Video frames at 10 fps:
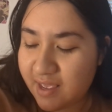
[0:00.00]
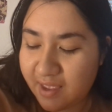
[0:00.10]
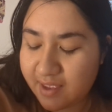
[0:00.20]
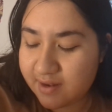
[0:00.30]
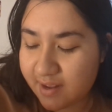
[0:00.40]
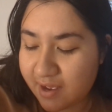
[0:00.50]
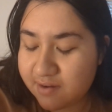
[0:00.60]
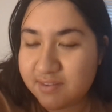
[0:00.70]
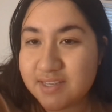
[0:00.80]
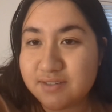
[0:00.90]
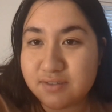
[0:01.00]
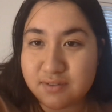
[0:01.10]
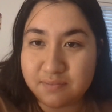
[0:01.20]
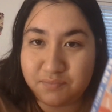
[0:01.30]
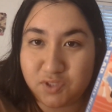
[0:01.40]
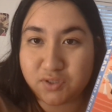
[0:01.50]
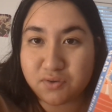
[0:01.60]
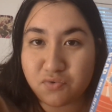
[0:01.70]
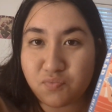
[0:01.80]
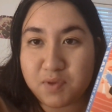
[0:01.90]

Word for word: And out of these two,